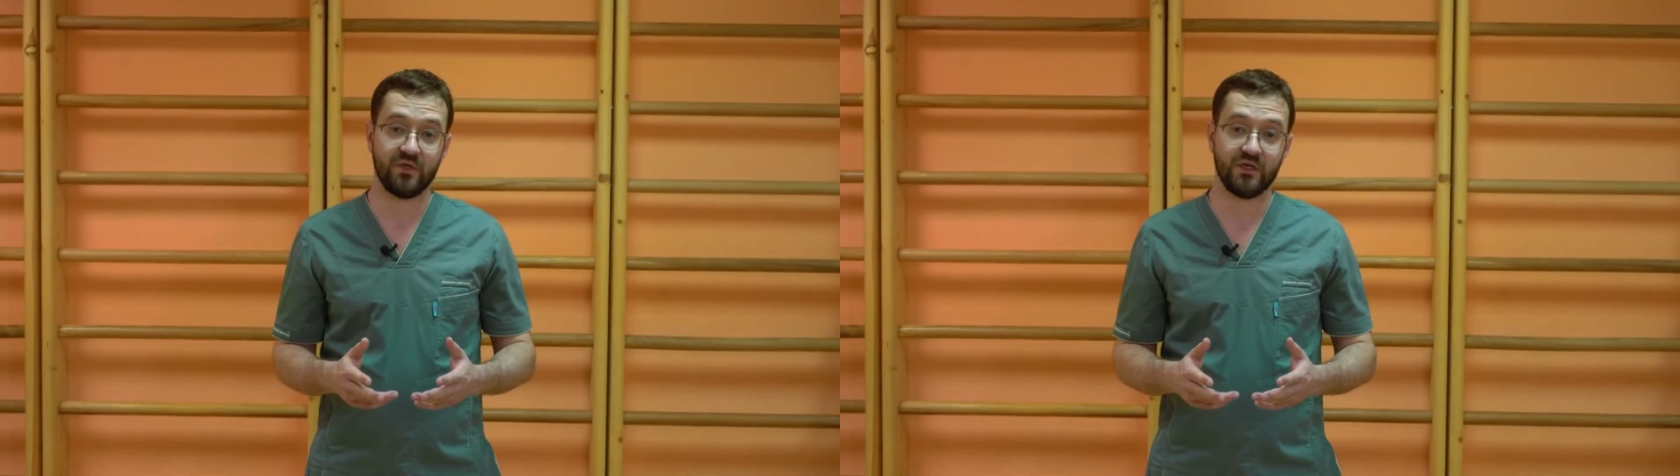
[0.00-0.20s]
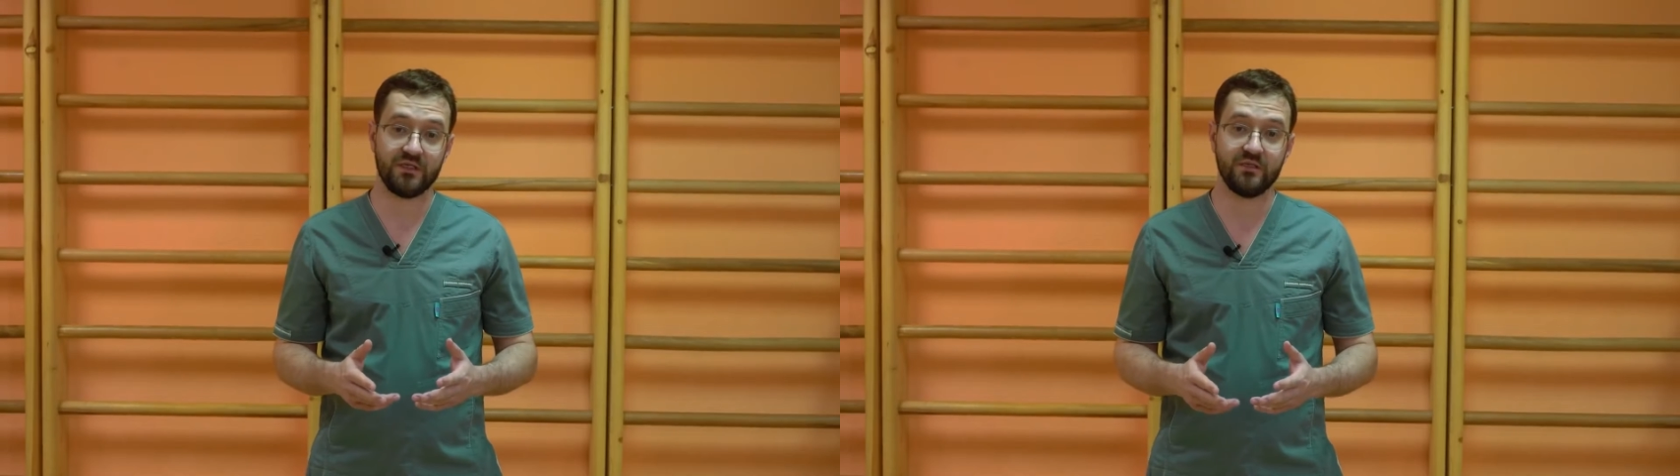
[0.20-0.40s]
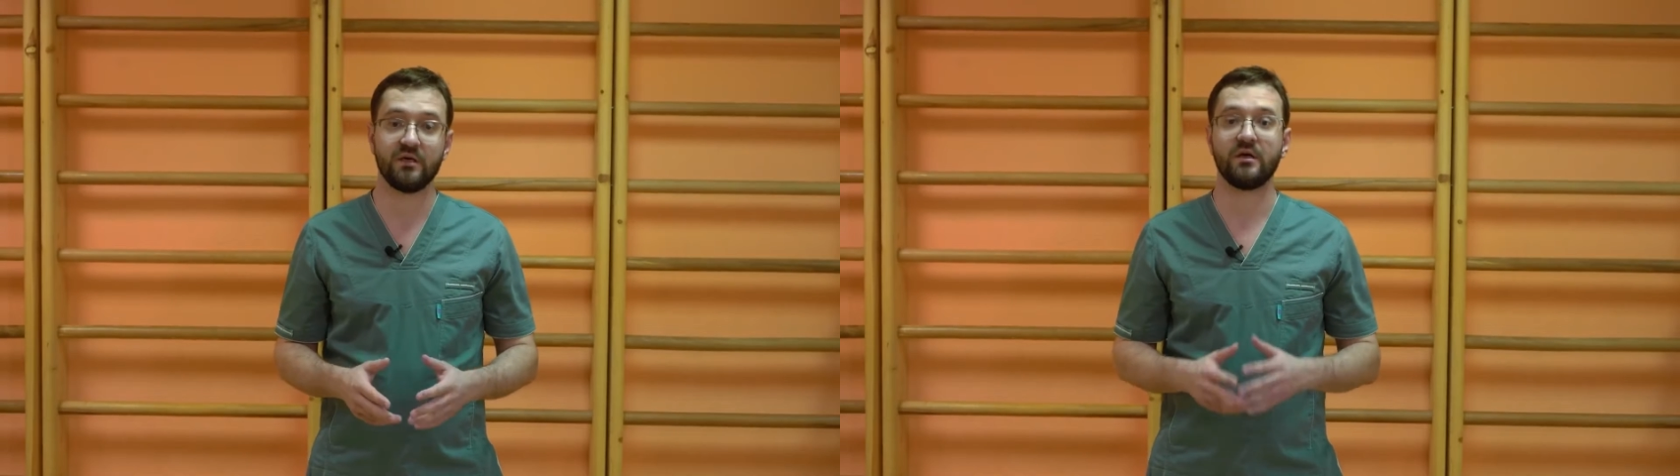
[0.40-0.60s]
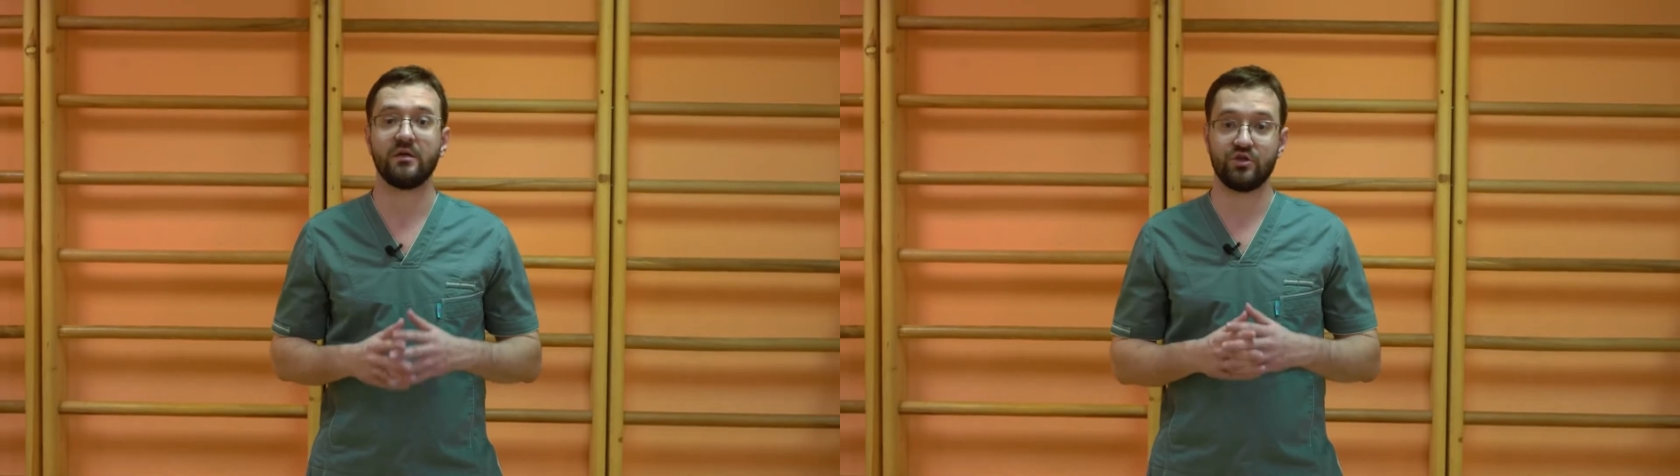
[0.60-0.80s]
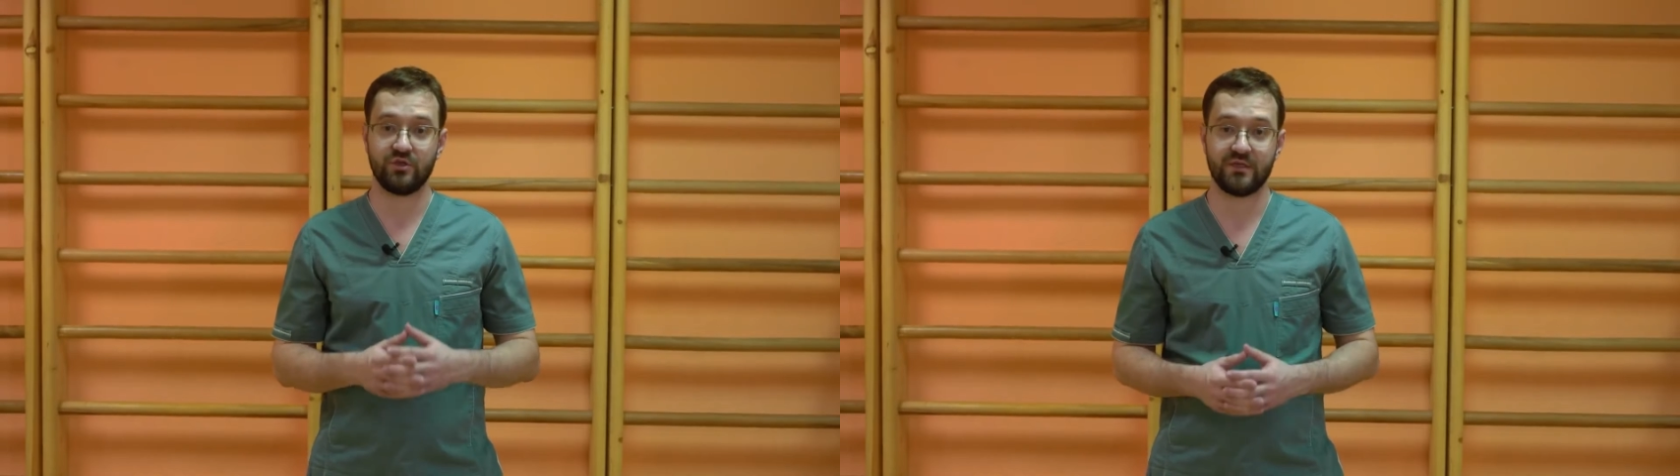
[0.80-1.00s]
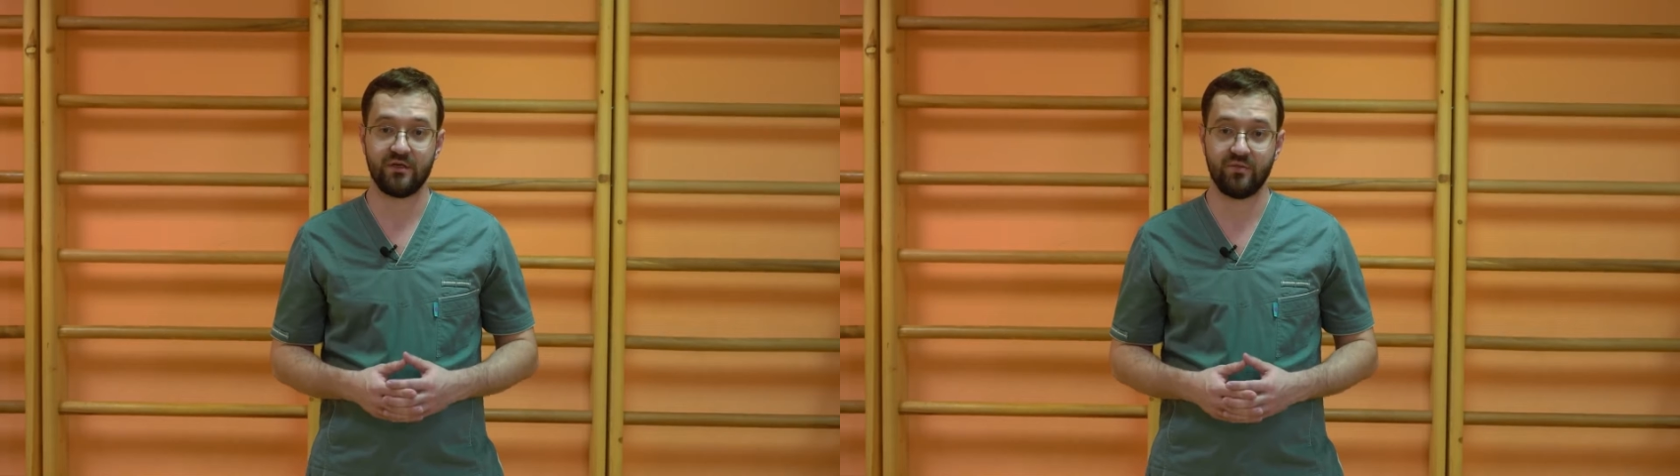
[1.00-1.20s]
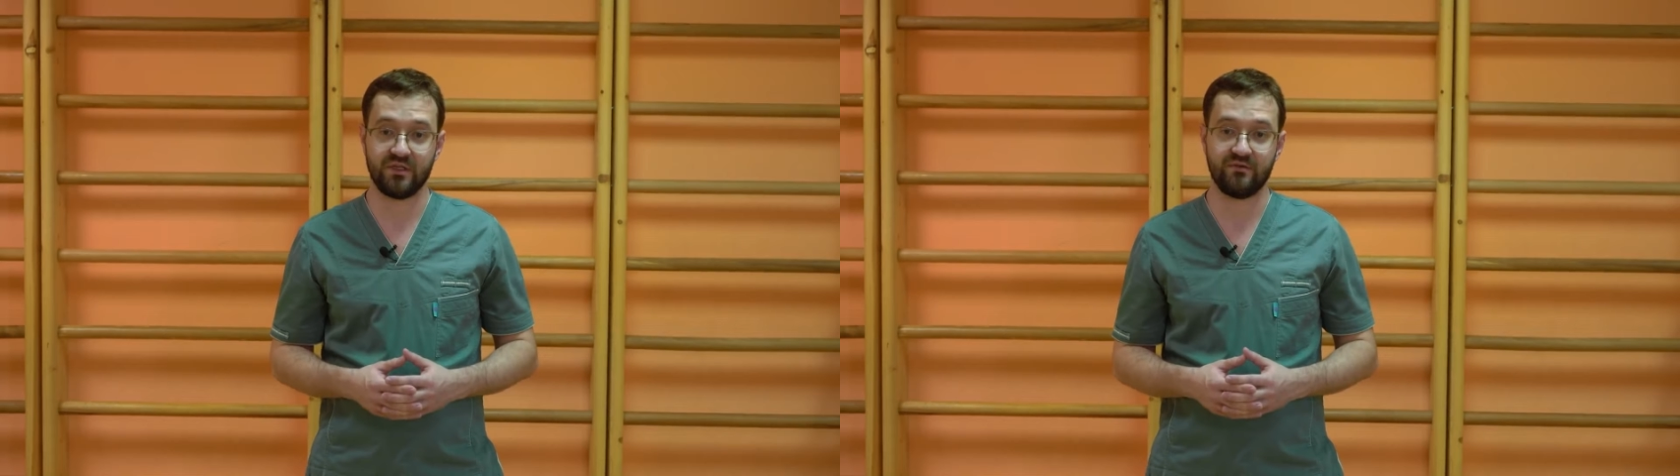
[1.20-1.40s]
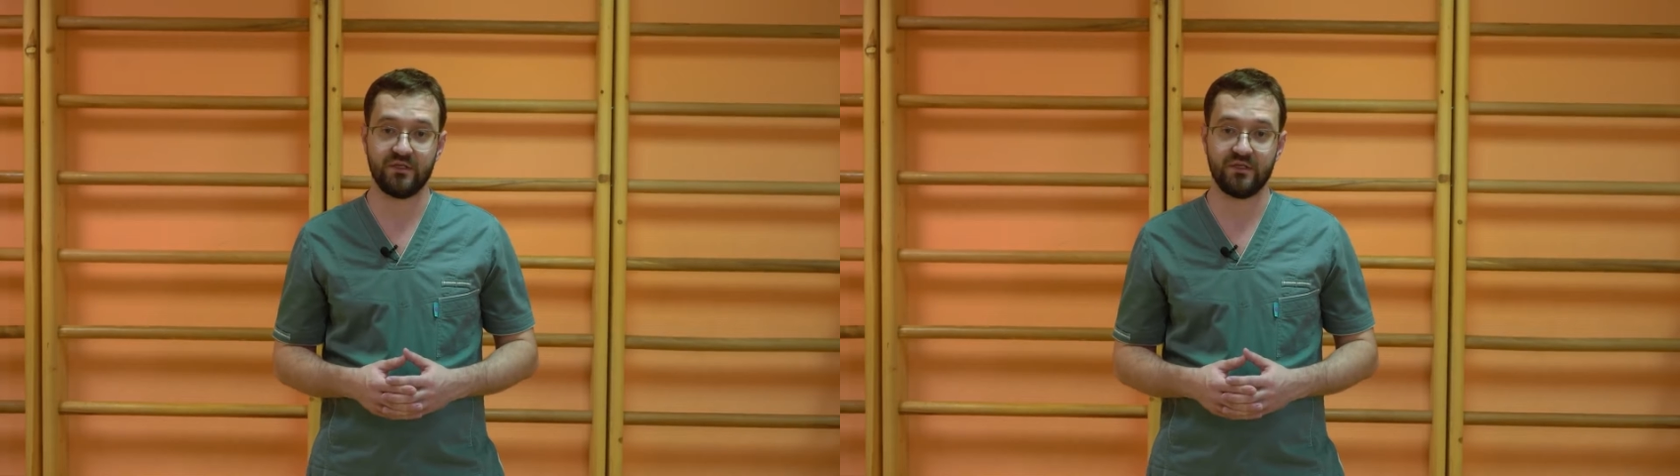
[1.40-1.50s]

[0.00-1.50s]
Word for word: number one works well